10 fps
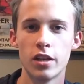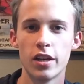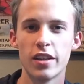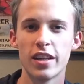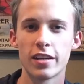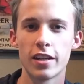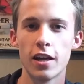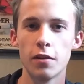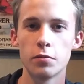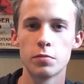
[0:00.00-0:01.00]
And that
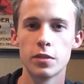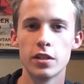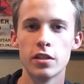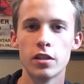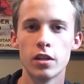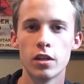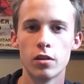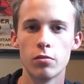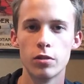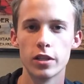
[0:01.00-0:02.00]
helped me
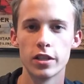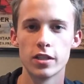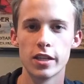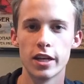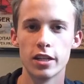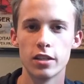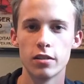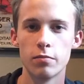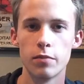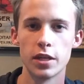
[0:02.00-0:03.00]
realize that
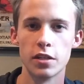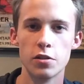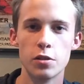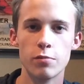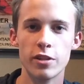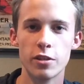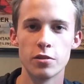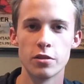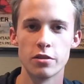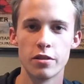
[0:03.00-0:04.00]
making YouTube
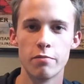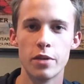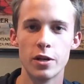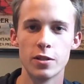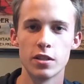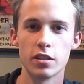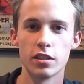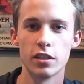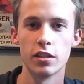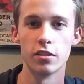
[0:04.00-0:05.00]
videos isn't embarrassing
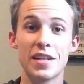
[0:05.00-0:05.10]
either.